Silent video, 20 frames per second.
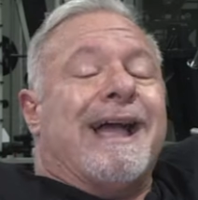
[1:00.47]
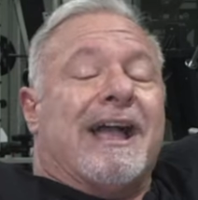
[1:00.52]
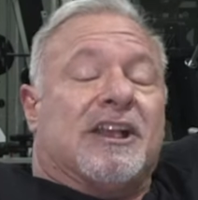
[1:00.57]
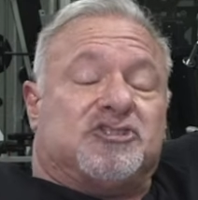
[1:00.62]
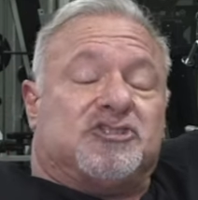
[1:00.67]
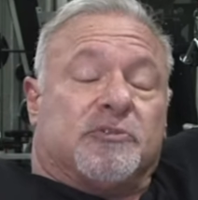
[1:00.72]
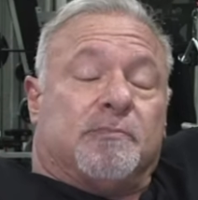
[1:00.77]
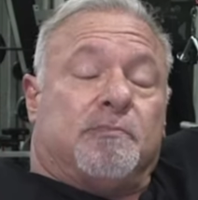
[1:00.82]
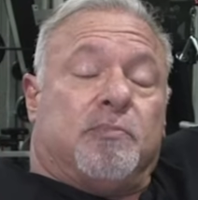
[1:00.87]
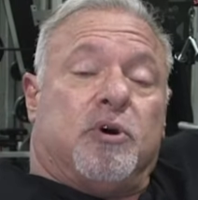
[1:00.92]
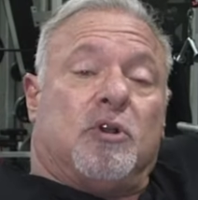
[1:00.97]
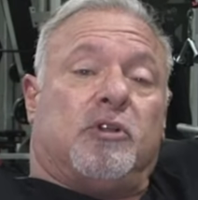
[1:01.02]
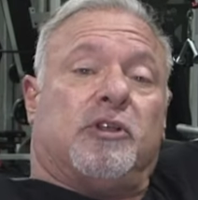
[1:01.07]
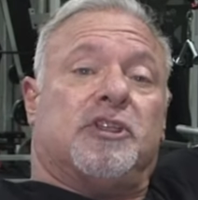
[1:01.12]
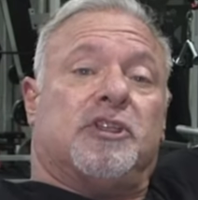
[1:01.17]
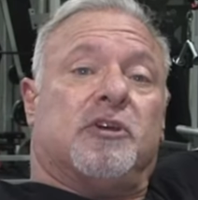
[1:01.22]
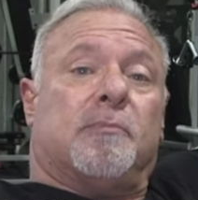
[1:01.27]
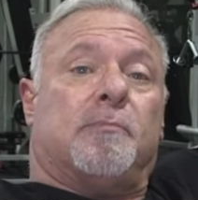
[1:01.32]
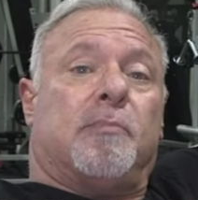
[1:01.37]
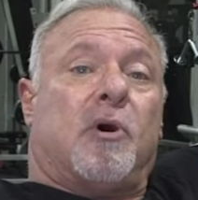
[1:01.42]
as you're
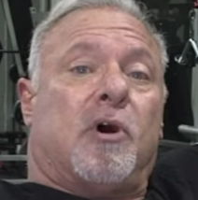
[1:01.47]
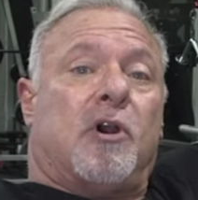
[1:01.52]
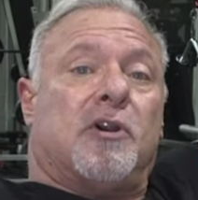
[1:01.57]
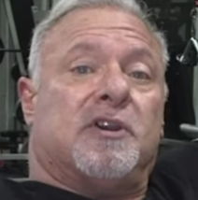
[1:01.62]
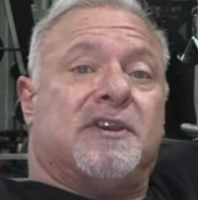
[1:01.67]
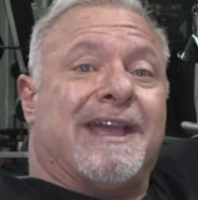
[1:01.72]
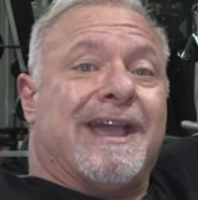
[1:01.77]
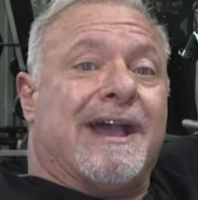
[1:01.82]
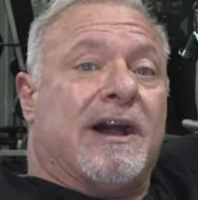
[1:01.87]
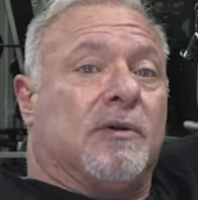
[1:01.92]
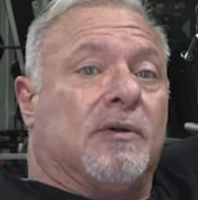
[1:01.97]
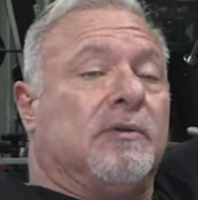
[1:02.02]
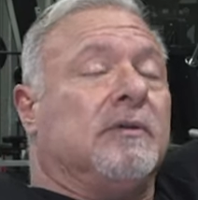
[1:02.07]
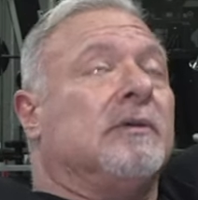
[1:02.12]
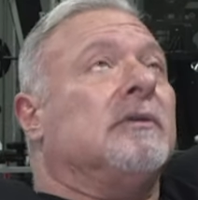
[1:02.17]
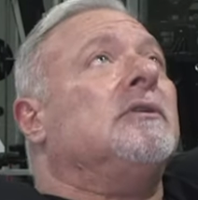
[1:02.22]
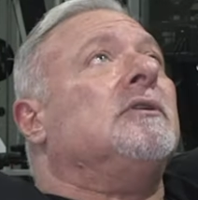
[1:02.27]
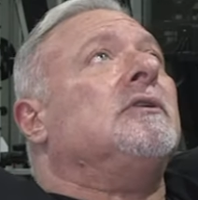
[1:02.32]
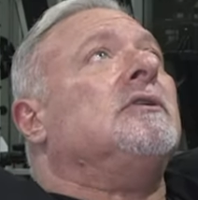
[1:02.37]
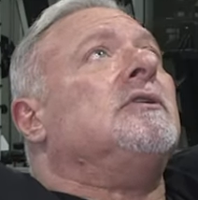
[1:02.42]
pulling the bar down.
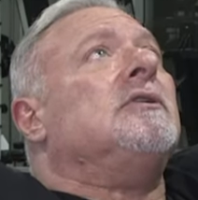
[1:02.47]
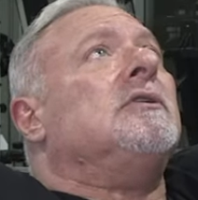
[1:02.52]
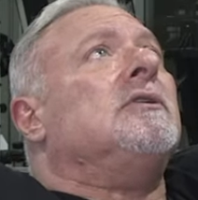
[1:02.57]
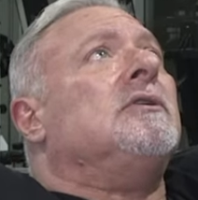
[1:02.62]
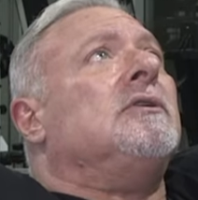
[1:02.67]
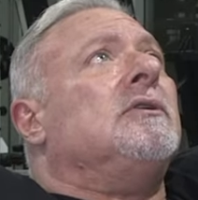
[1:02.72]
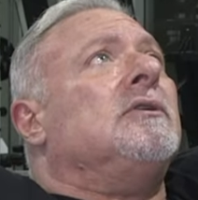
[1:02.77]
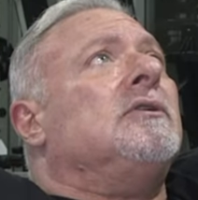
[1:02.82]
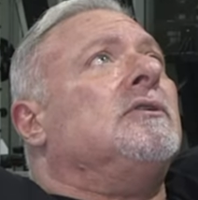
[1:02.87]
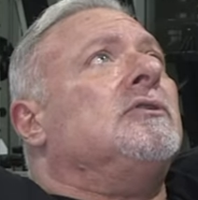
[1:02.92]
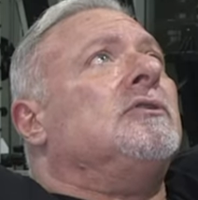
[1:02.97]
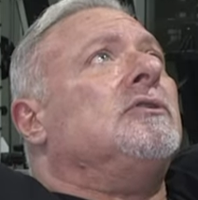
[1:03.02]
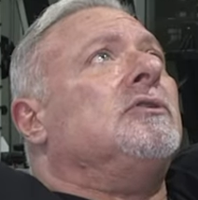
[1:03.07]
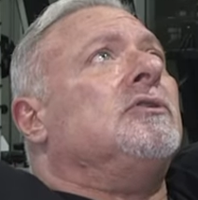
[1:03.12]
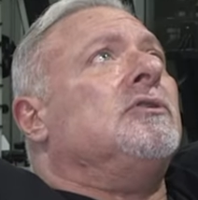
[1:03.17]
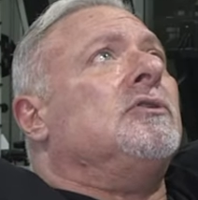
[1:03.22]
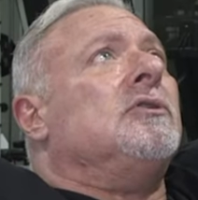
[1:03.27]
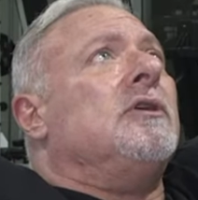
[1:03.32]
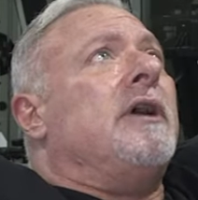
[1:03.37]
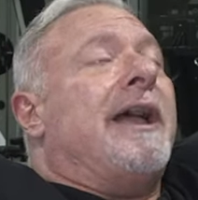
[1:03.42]

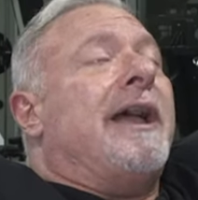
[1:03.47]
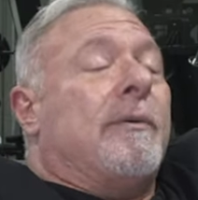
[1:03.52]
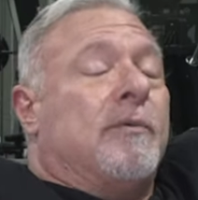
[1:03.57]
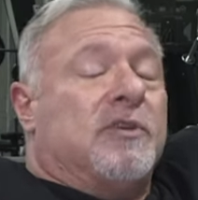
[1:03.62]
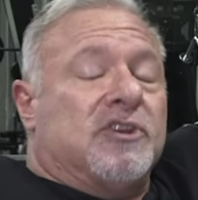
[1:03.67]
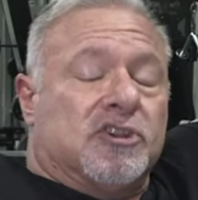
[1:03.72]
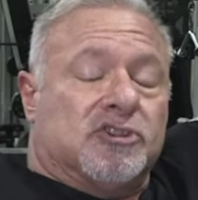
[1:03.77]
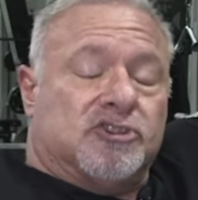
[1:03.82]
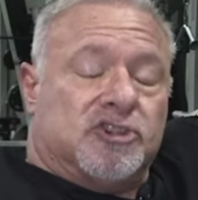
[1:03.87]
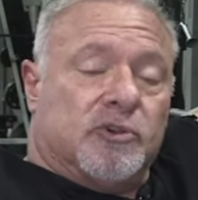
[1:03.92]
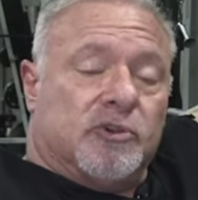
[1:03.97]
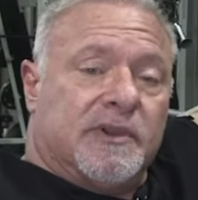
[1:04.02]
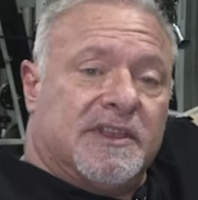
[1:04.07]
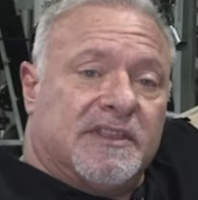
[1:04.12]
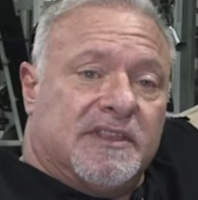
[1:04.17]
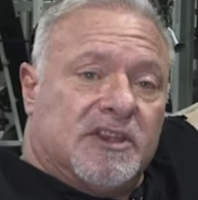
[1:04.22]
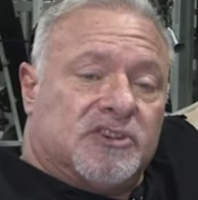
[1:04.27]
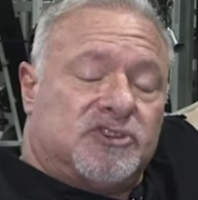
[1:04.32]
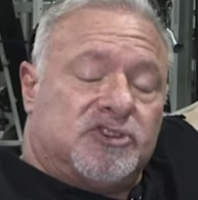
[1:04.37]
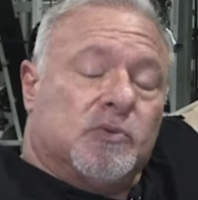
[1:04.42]
And when you're
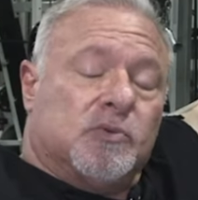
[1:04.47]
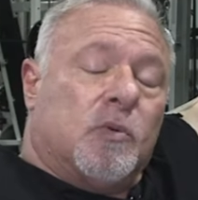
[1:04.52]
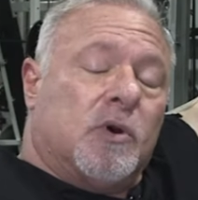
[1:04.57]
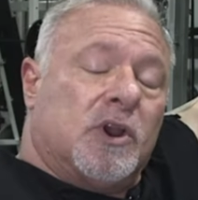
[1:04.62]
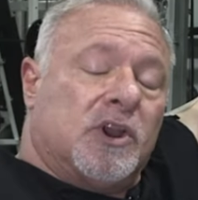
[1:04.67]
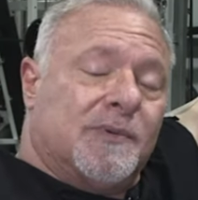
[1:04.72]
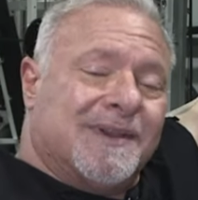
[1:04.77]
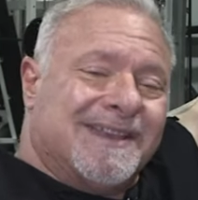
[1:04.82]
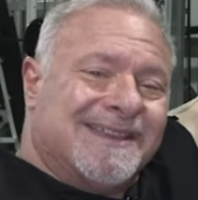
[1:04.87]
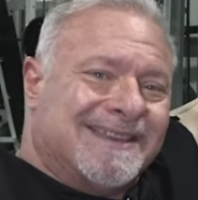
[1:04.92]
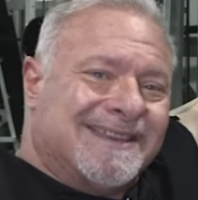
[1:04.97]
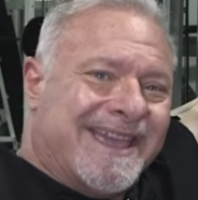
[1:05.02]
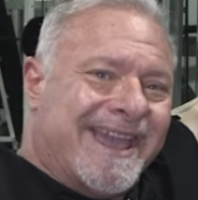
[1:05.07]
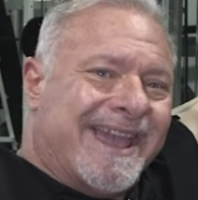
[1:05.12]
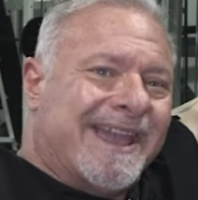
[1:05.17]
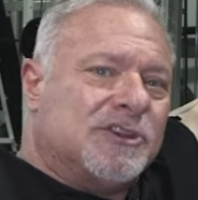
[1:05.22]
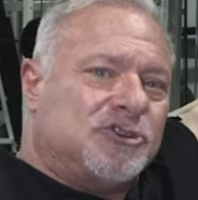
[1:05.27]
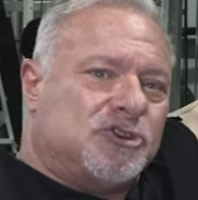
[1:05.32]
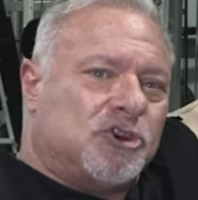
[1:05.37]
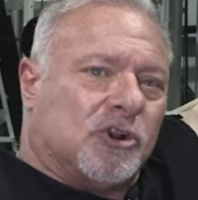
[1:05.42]
doing this, you want to
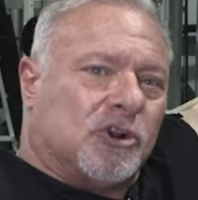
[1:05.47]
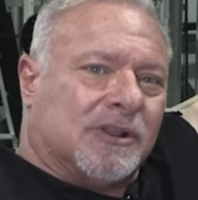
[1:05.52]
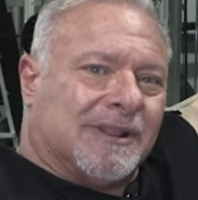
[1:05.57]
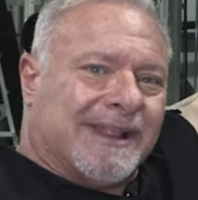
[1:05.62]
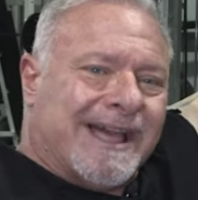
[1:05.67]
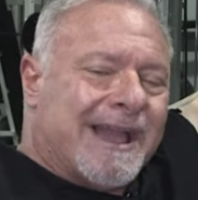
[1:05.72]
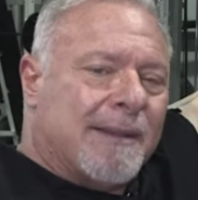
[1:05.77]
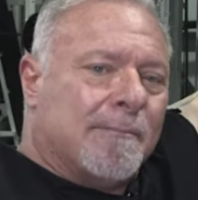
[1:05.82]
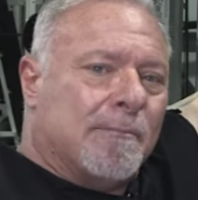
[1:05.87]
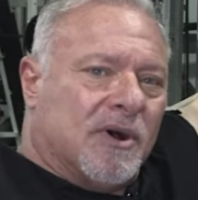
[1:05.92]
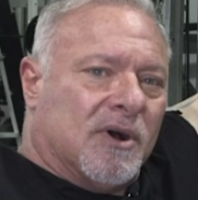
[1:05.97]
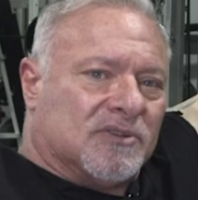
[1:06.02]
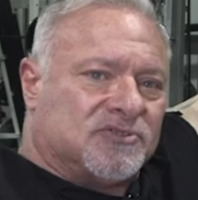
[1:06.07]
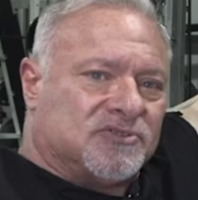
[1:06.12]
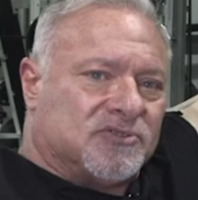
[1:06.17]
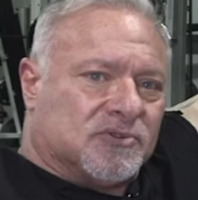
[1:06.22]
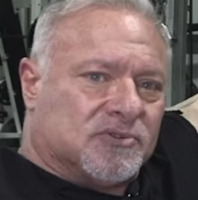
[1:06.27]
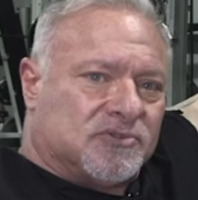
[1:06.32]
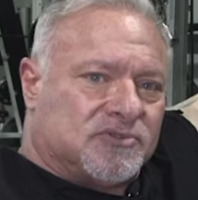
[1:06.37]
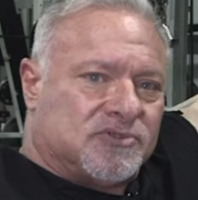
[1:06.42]
engage your lat
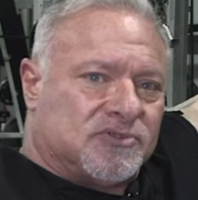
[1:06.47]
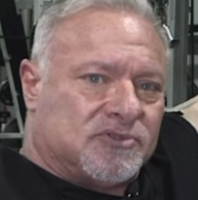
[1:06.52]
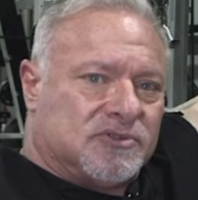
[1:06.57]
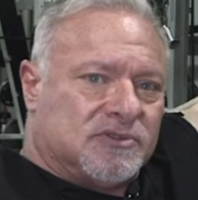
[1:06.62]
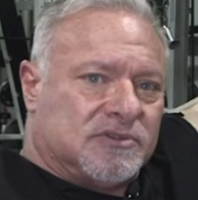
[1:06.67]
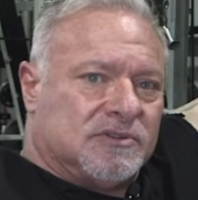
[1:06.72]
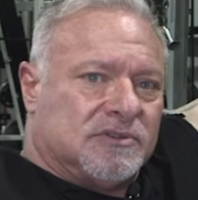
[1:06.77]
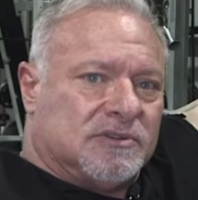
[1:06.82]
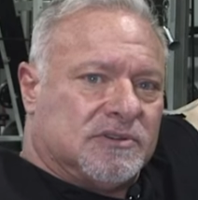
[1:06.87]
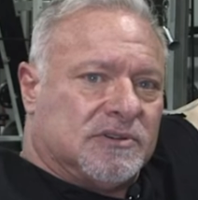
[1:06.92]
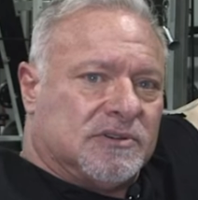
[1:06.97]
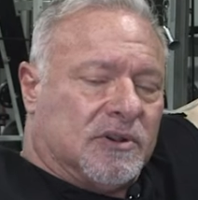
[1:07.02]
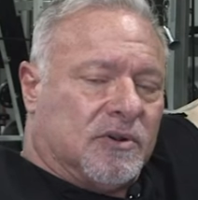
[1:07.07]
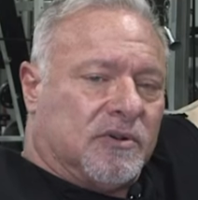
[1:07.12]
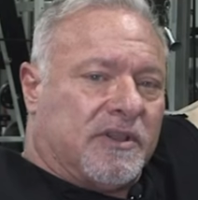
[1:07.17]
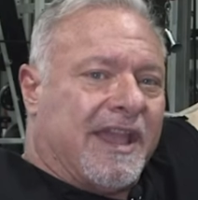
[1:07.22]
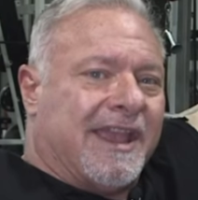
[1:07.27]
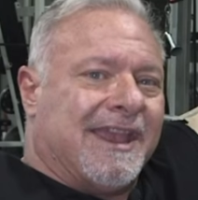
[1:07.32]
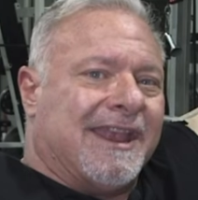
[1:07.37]
muscles, okay?